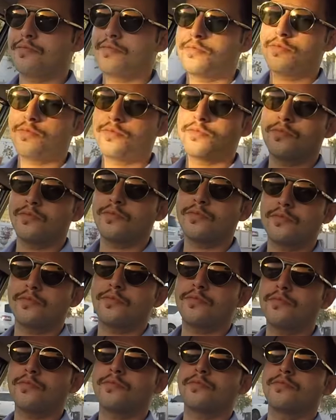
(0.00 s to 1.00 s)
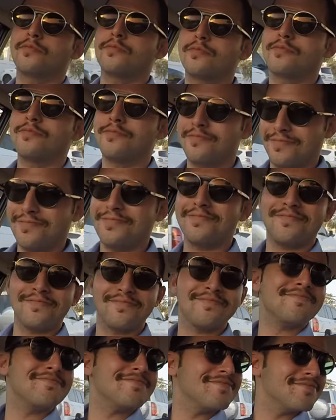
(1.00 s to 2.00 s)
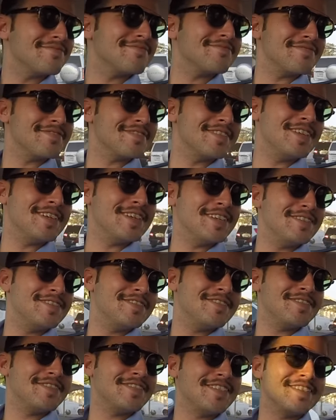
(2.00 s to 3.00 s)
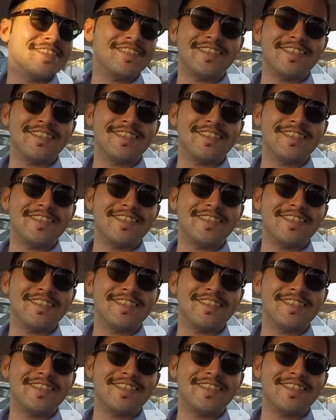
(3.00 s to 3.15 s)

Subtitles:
(not speaking)